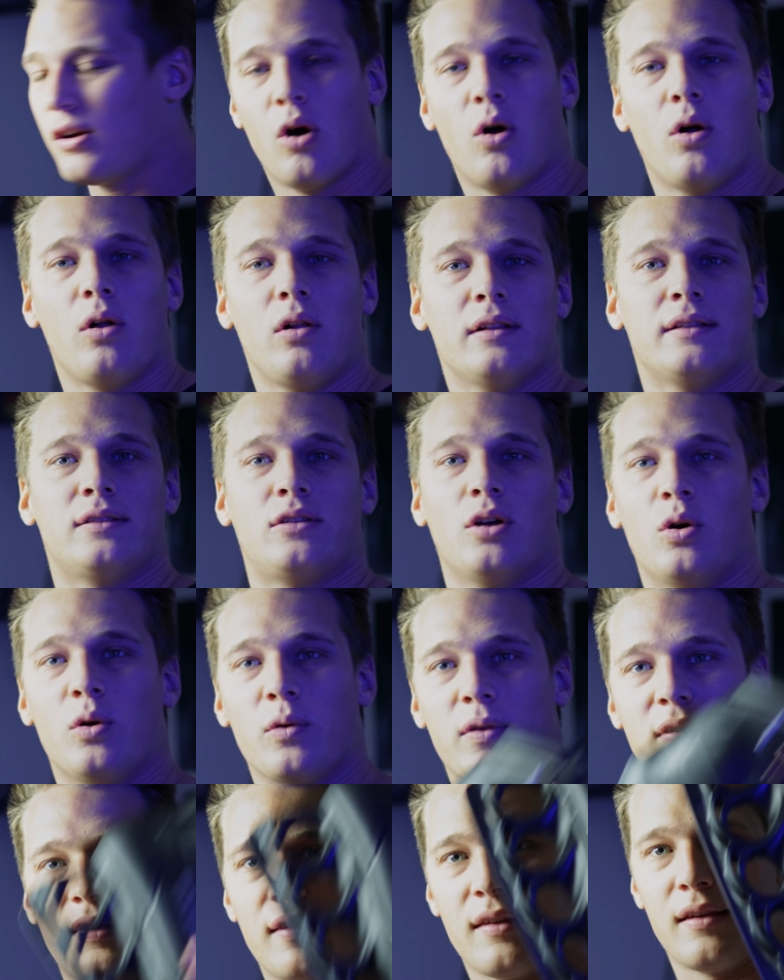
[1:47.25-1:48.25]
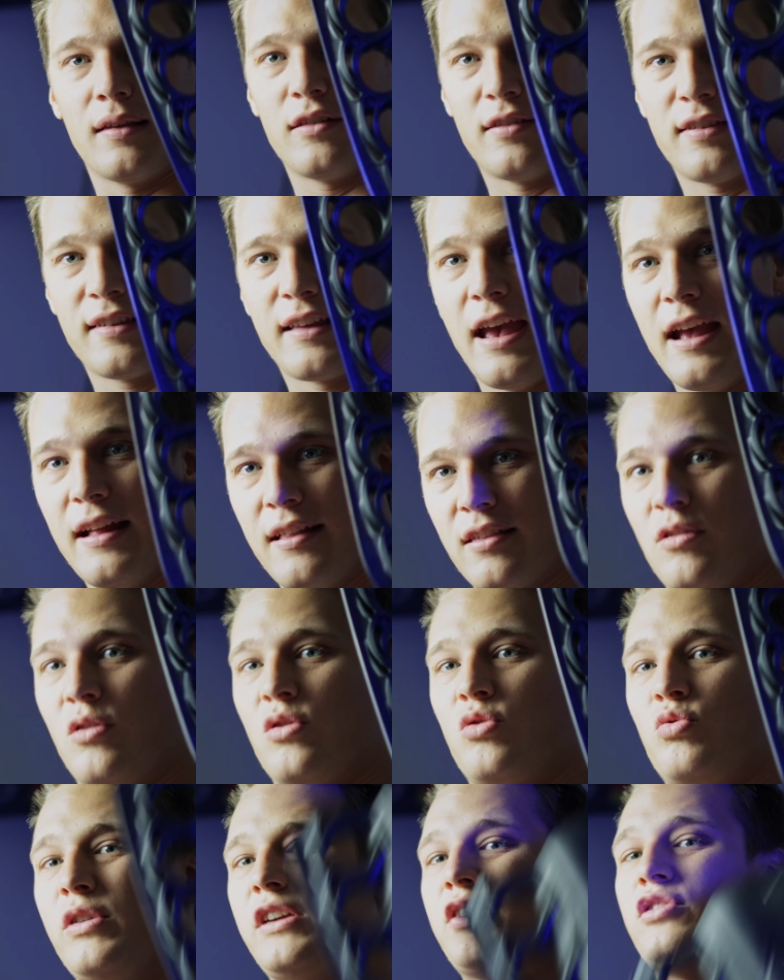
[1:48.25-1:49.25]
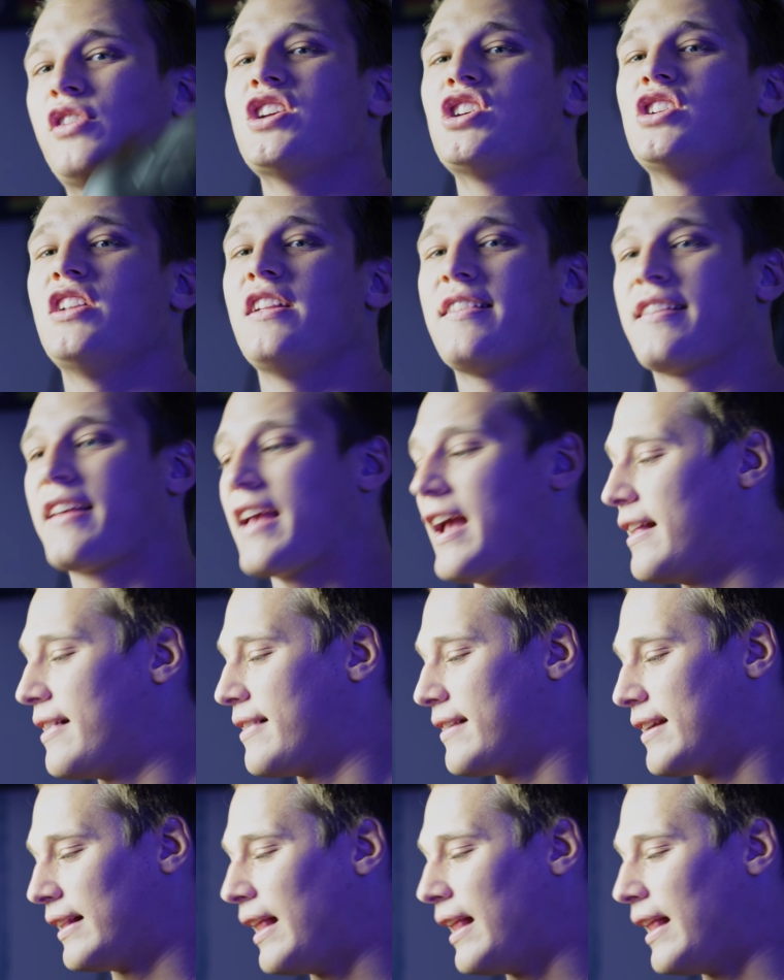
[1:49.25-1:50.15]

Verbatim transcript: call those skates, those recreational skates,